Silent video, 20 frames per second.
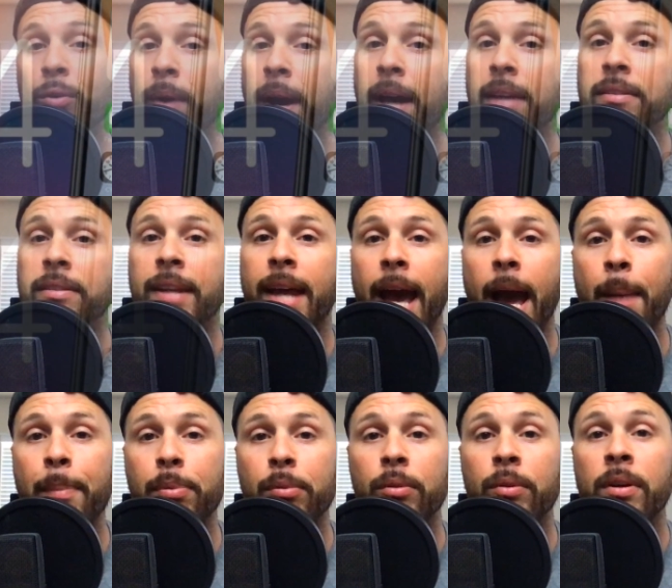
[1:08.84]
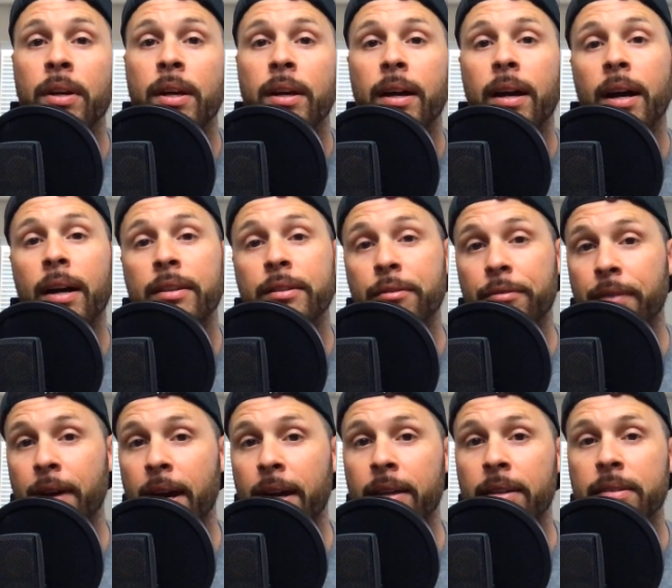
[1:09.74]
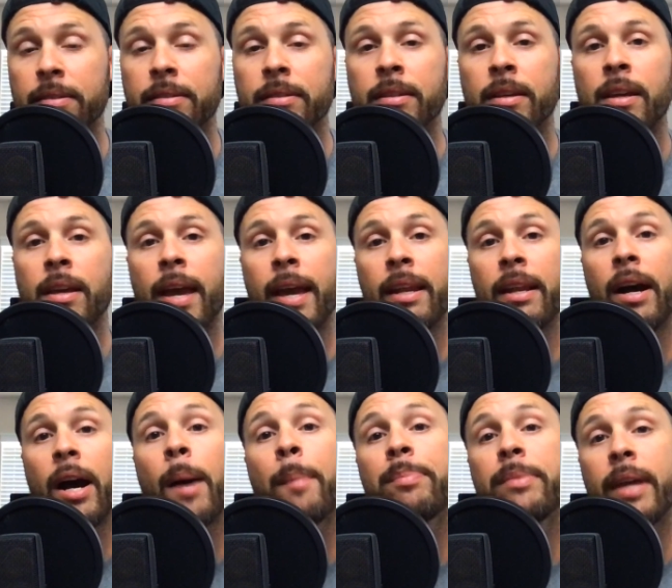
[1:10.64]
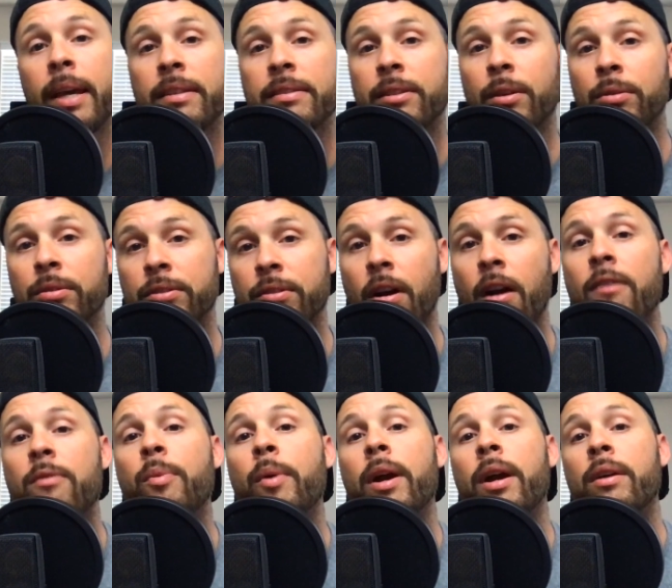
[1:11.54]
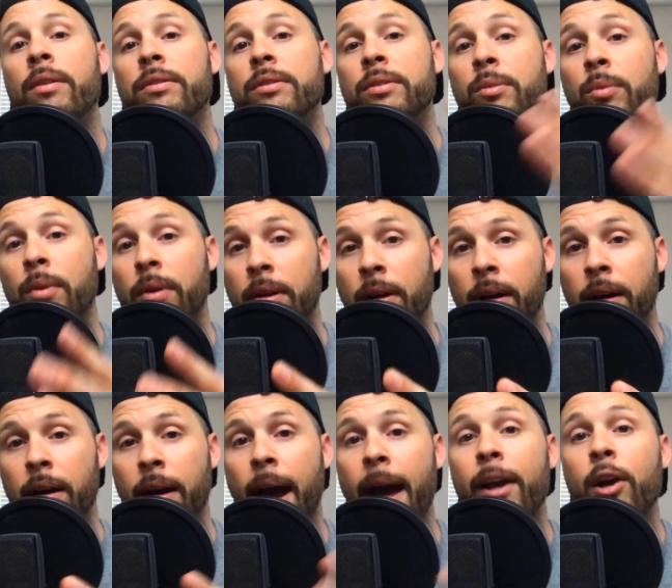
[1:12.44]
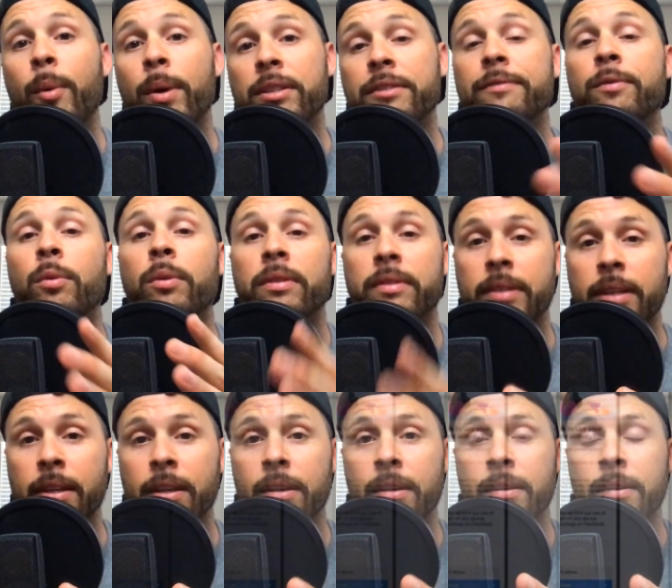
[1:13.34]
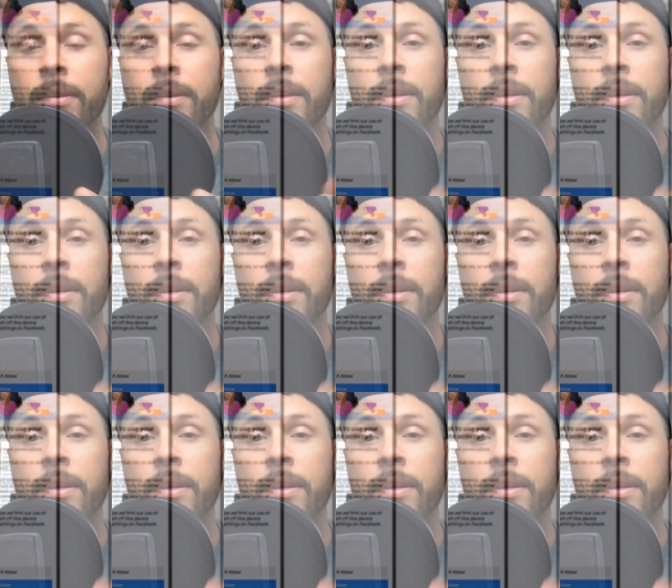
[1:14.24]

who has an Apple uh, device and updates their software to uh, iOS 14